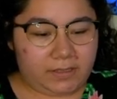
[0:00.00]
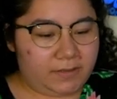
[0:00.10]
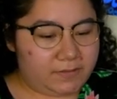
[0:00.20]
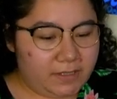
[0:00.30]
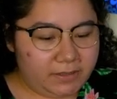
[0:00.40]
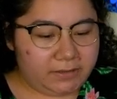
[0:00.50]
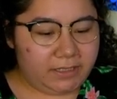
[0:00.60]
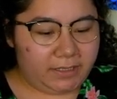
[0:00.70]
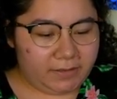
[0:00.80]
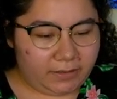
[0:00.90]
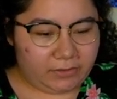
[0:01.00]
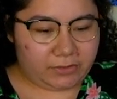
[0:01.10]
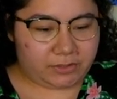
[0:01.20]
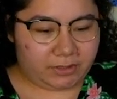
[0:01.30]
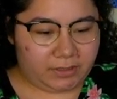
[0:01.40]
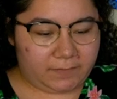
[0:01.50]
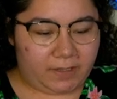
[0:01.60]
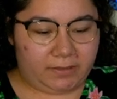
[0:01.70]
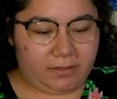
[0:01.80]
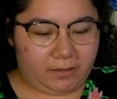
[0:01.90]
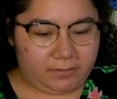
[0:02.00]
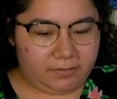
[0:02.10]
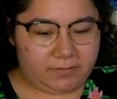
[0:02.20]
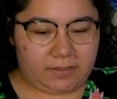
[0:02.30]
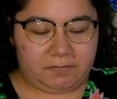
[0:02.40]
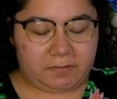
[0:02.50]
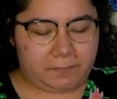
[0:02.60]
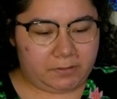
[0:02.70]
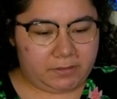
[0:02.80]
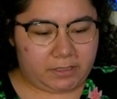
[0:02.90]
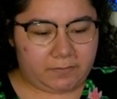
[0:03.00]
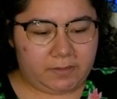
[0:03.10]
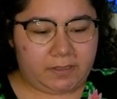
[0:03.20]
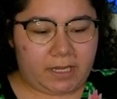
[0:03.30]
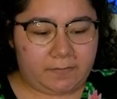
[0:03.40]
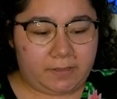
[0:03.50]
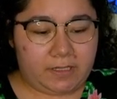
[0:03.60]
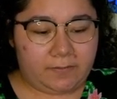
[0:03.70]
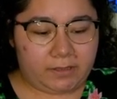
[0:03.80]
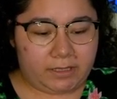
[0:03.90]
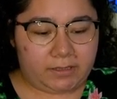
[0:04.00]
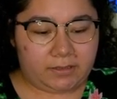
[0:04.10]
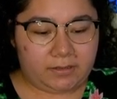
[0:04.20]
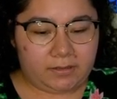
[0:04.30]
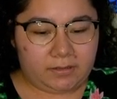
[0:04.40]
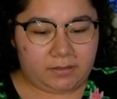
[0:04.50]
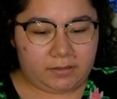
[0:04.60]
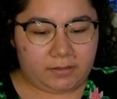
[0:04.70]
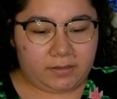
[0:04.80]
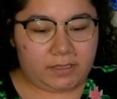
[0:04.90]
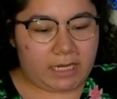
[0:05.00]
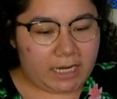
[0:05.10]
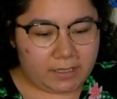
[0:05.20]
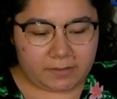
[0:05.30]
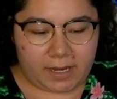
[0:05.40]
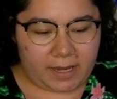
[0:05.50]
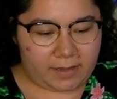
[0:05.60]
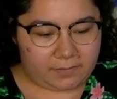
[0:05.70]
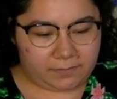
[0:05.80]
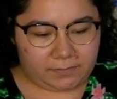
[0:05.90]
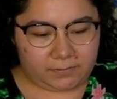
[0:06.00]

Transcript: aesthetically, I like this tree. If I had garlands and it was fully decorated, I would give it like an 8.5.